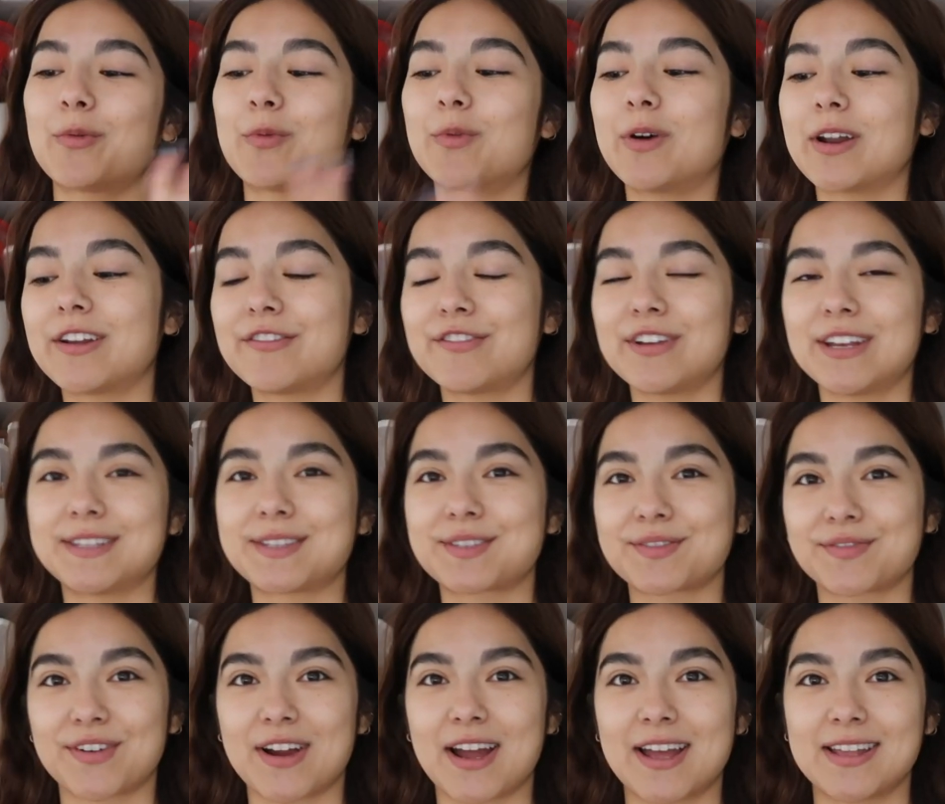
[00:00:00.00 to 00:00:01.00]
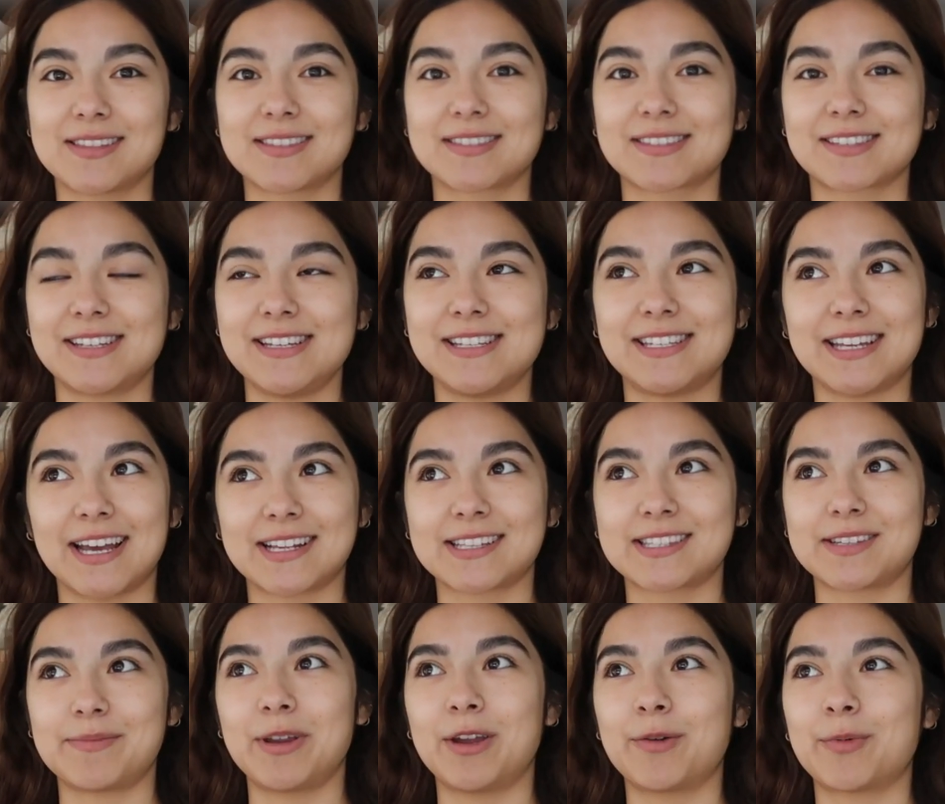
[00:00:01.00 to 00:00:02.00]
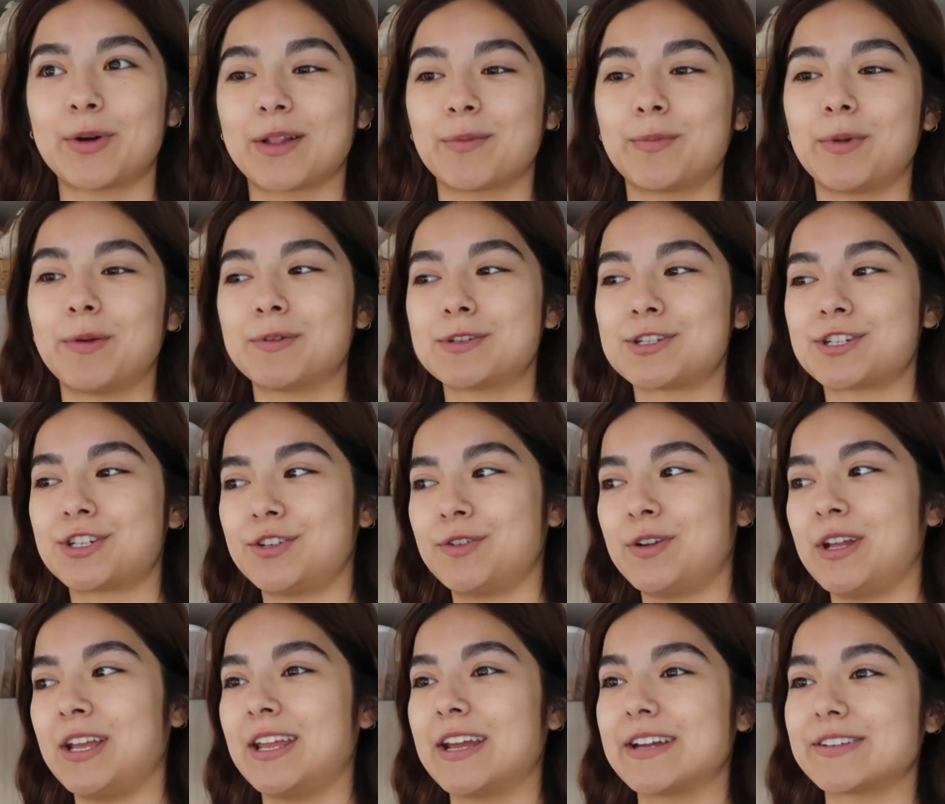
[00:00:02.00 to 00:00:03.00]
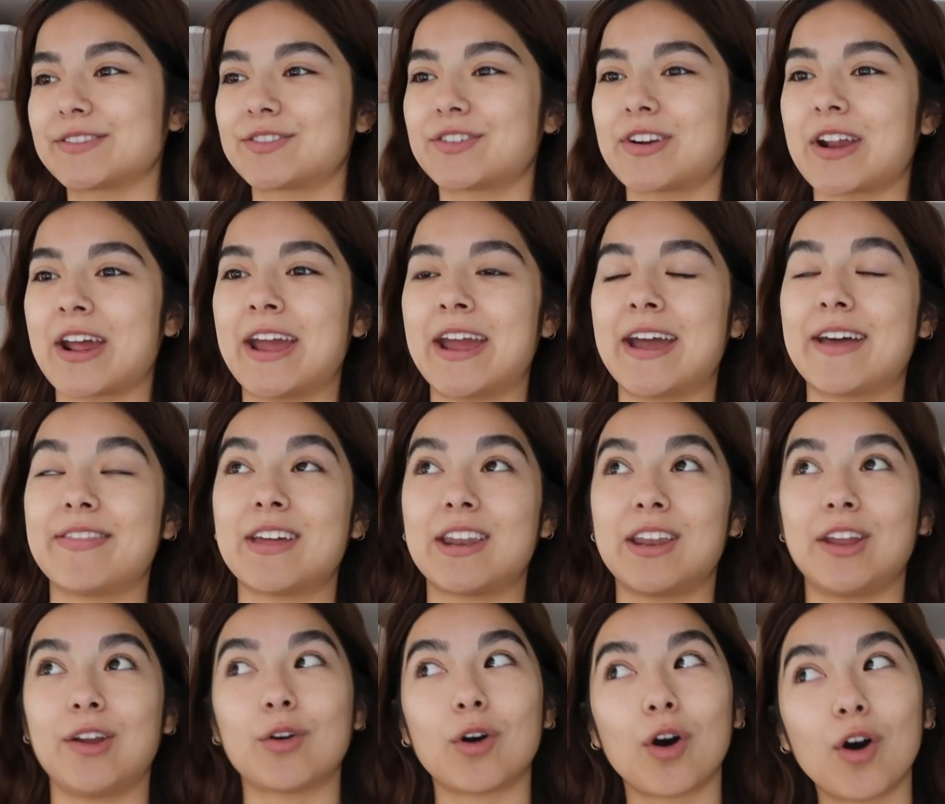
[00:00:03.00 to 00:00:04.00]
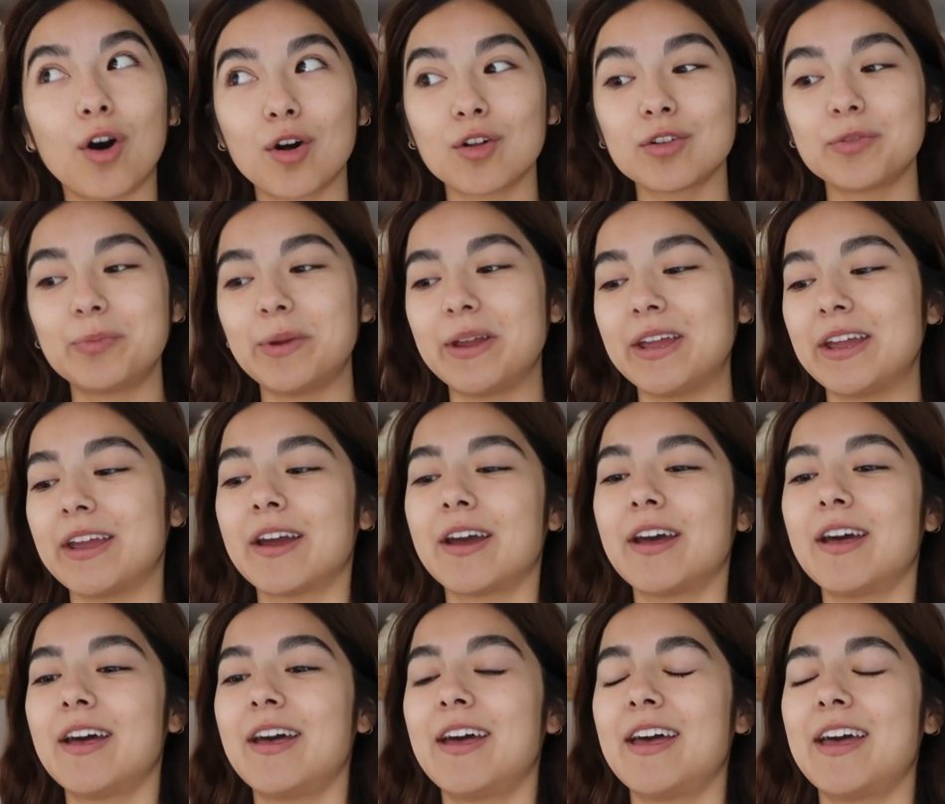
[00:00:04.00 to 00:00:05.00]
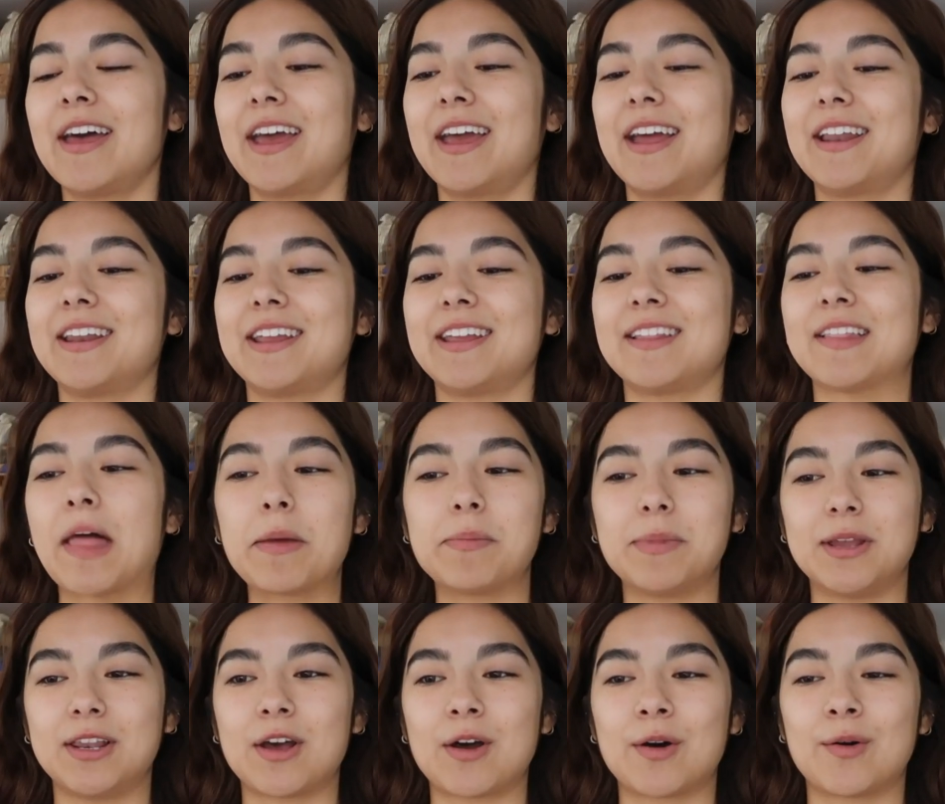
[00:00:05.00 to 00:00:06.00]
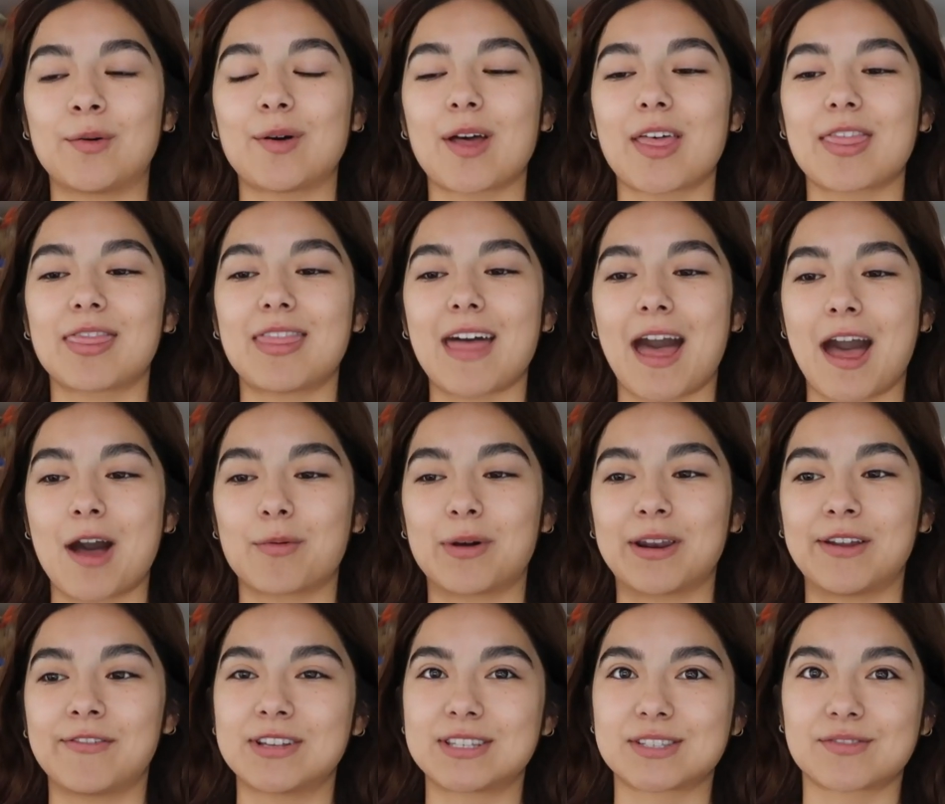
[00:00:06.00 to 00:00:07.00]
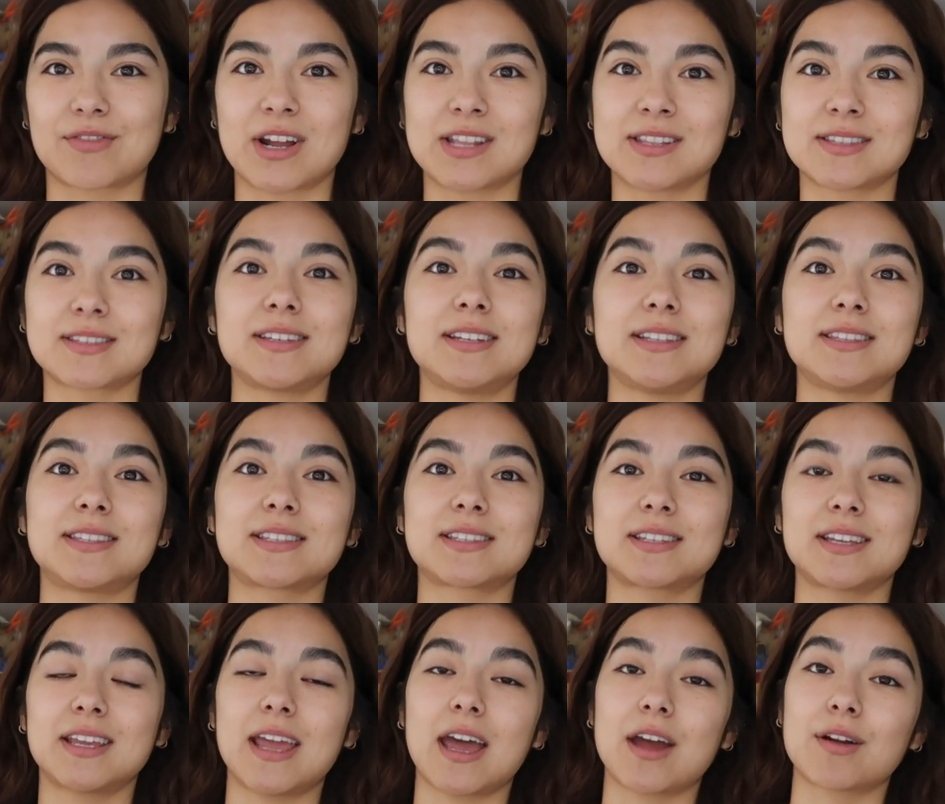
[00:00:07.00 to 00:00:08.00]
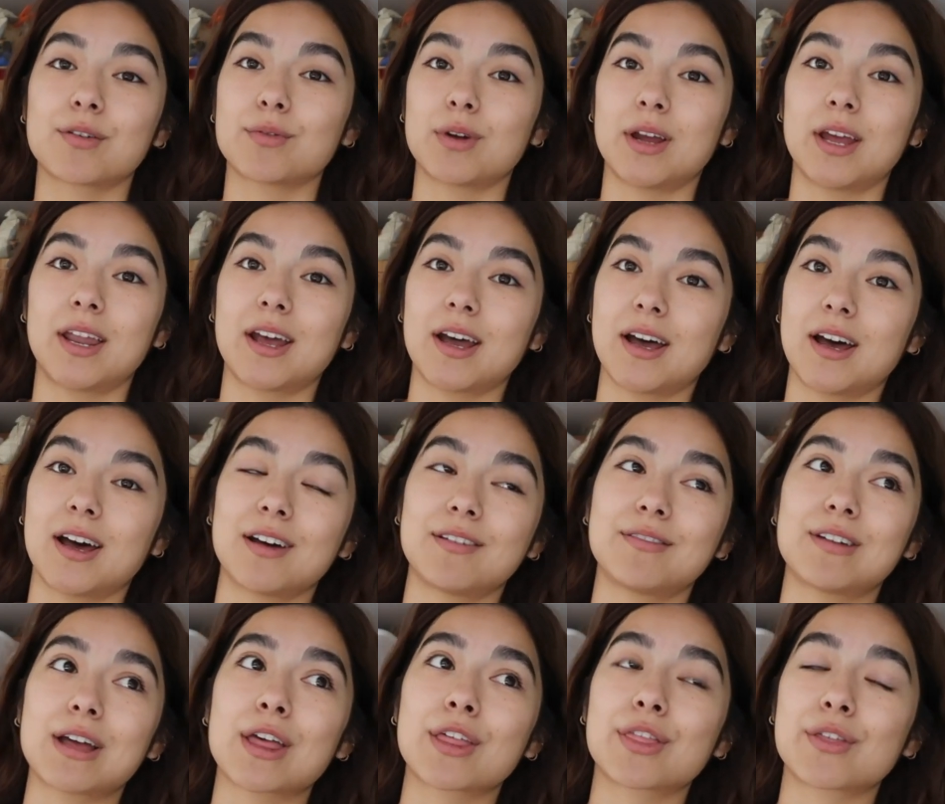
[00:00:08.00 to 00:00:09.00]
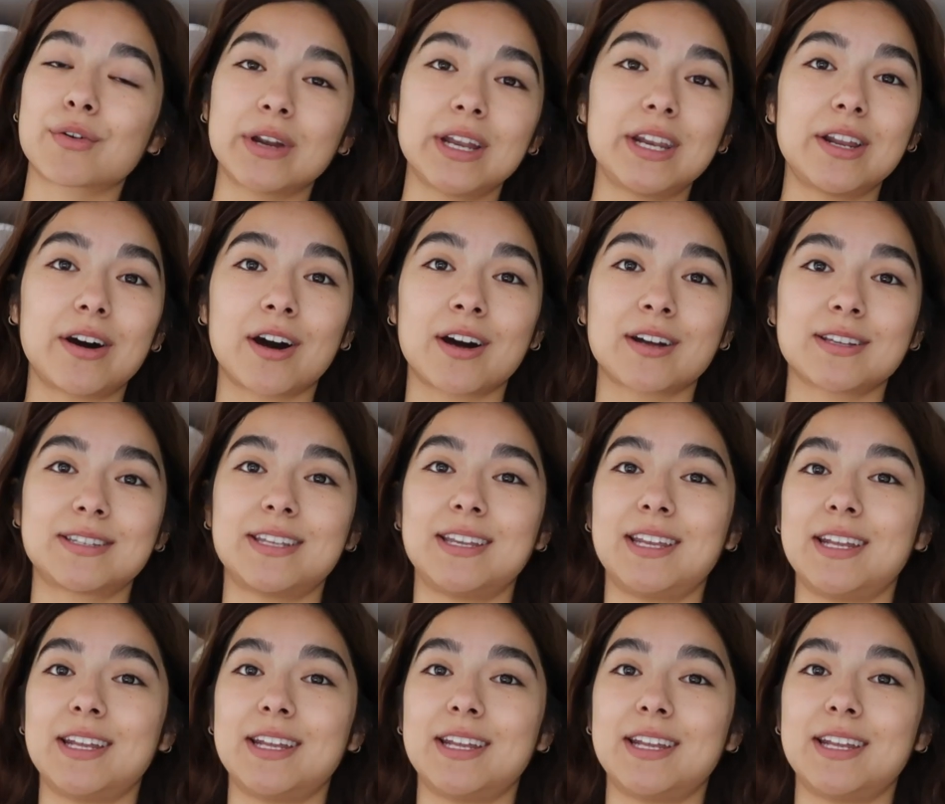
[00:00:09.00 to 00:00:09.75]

one of his friends, he texted me while we were shooting yesterday and then he called me and he let me know that one of his friends needs to get rid of three dogs.